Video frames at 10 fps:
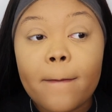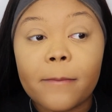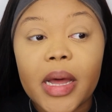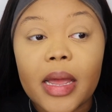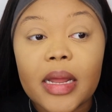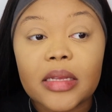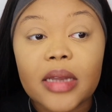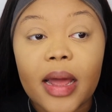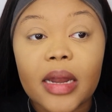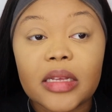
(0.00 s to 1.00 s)
but it's
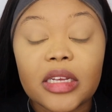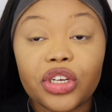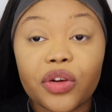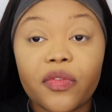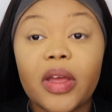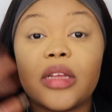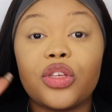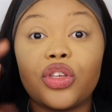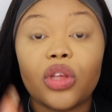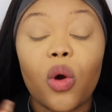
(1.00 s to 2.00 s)
not going to set your face
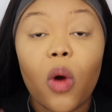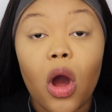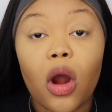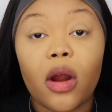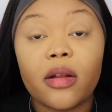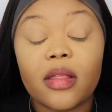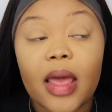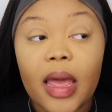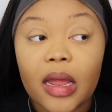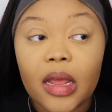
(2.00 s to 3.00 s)
so hard
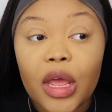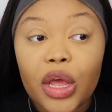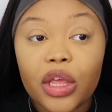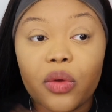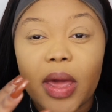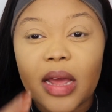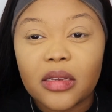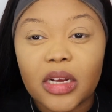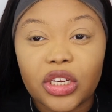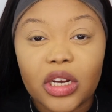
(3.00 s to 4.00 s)
that you can't
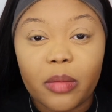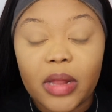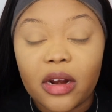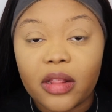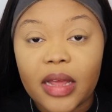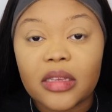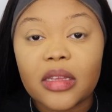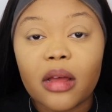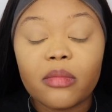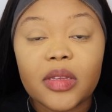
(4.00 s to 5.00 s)
touch it up later. Like,
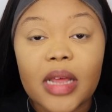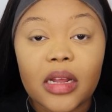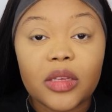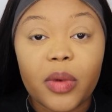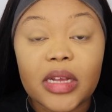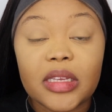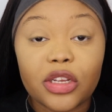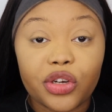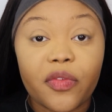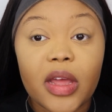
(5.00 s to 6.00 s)
some setting sprays
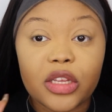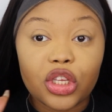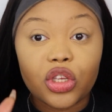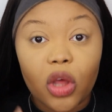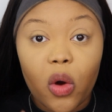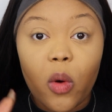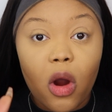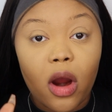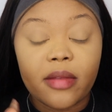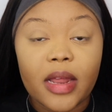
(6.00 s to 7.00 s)
set your face so
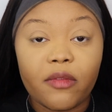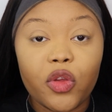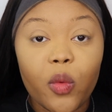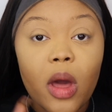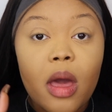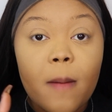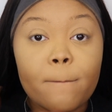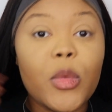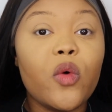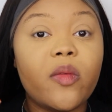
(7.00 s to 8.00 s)
hard that if you
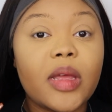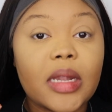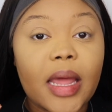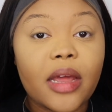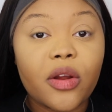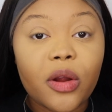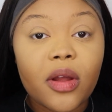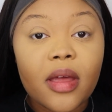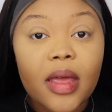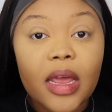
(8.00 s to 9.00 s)
move it later,
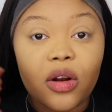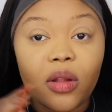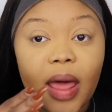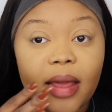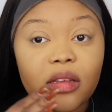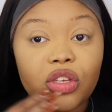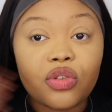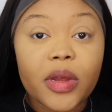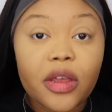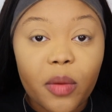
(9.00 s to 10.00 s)
it'll like
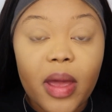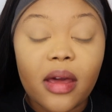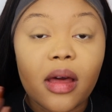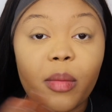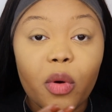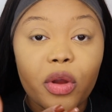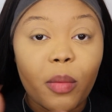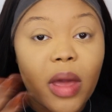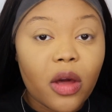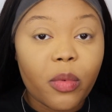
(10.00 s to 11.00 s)
streak your makeup, or your
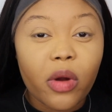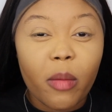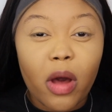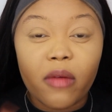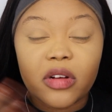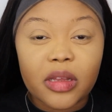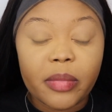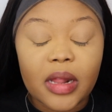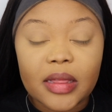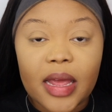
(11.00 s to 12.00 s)
makeup will come off or something
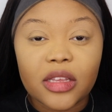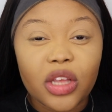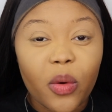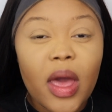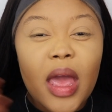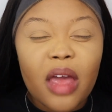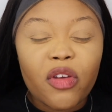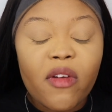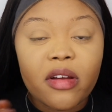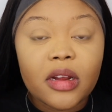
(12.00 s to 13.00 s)
like that. So if
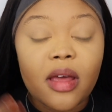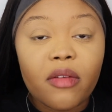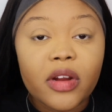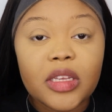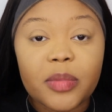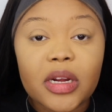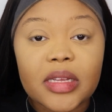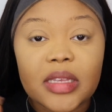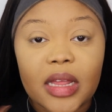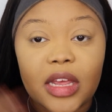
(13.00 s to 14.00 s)
you've ever
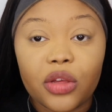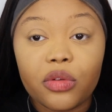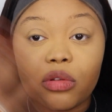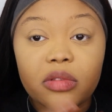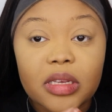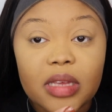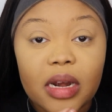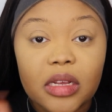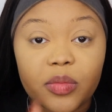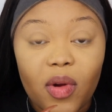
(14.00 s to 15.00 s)
experienced that, like you use a
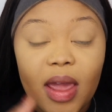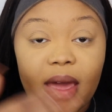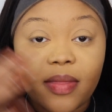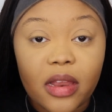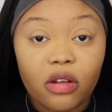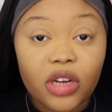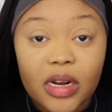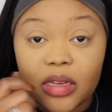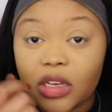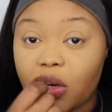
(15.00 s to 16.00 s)
setting spray and then you try to
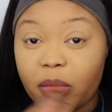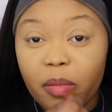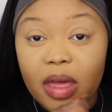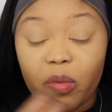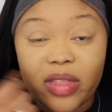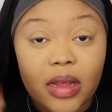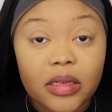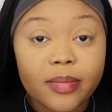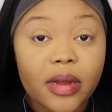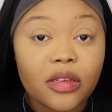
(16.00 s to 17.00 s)
touch up your makeup with like a
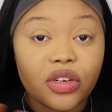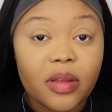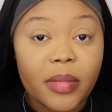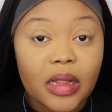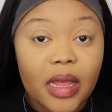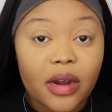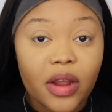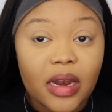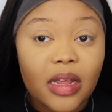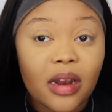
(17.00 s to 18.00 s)
sponge or something later
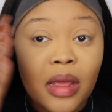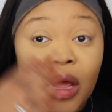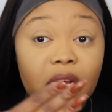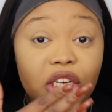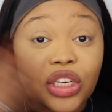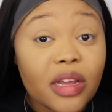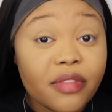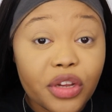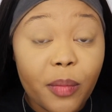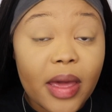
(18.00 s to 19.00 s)
and it
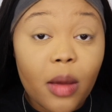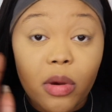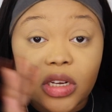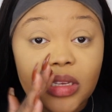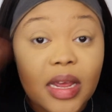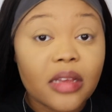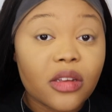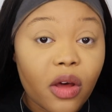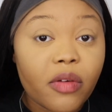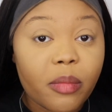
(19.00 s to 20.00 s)
shifts your makeup or just takes it
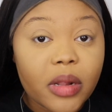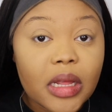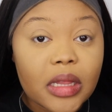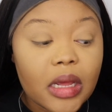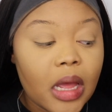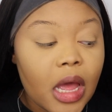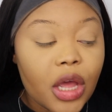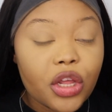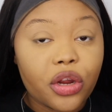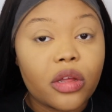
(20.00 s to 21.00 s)
off completely,
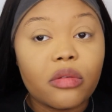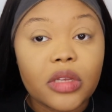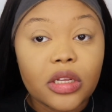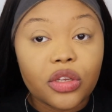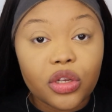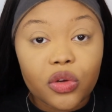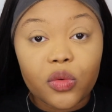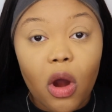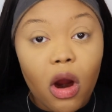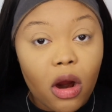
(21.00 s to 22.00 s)
you're using too
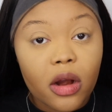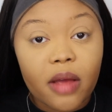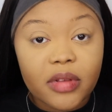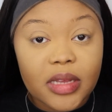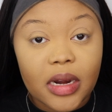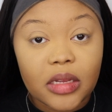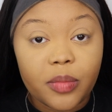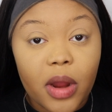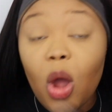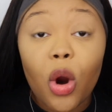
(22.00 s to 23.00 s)
hard of a setting
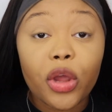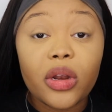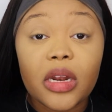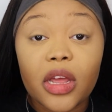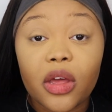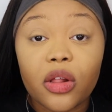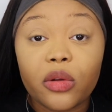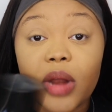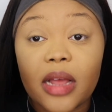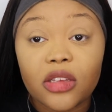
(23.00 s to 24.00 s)
spray, or you need to
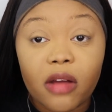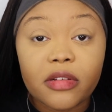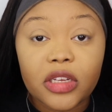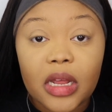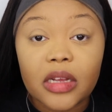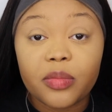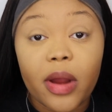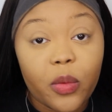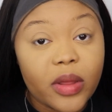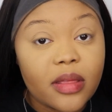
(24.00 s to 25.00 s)
include a softer setting
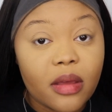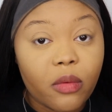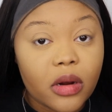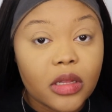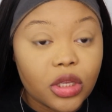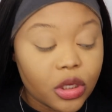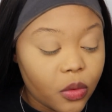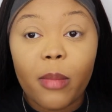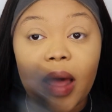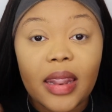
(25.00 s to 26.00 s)
spray with it, one of the two.
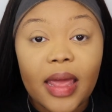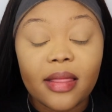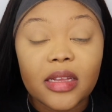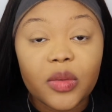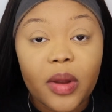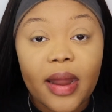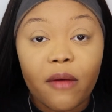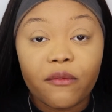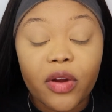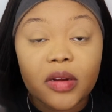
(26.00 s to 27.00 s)
By laying this one
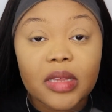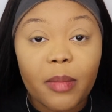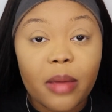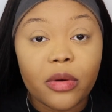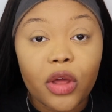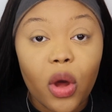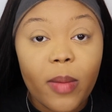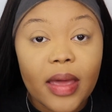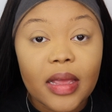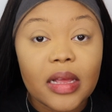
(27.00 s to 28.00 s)
down first, I'm able to go
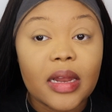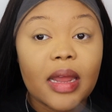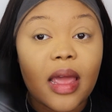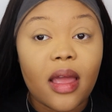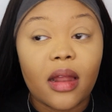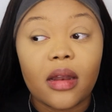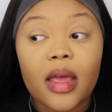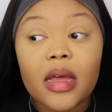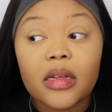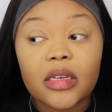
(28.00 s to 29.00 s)
back in and
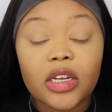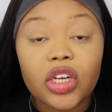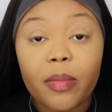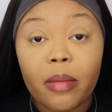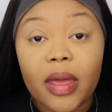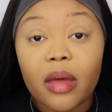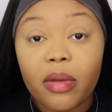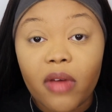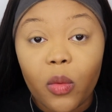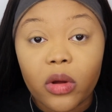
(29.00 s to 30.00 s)
touch up my makeup
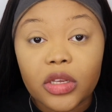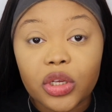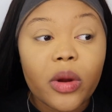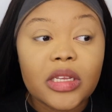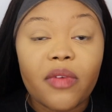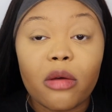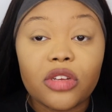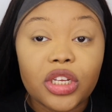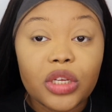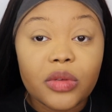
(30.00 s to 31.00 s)
if I want to. Whereas if I was
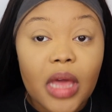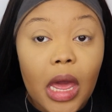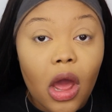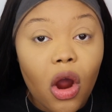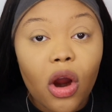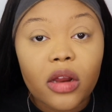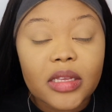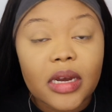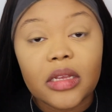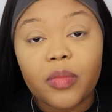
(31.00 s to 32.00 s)
just using a hard
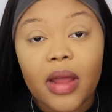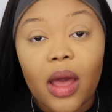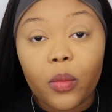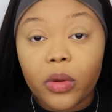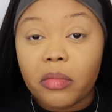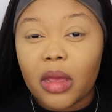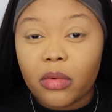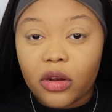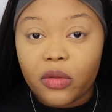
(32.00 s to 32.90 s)
setting spray, I wouldn't be able to do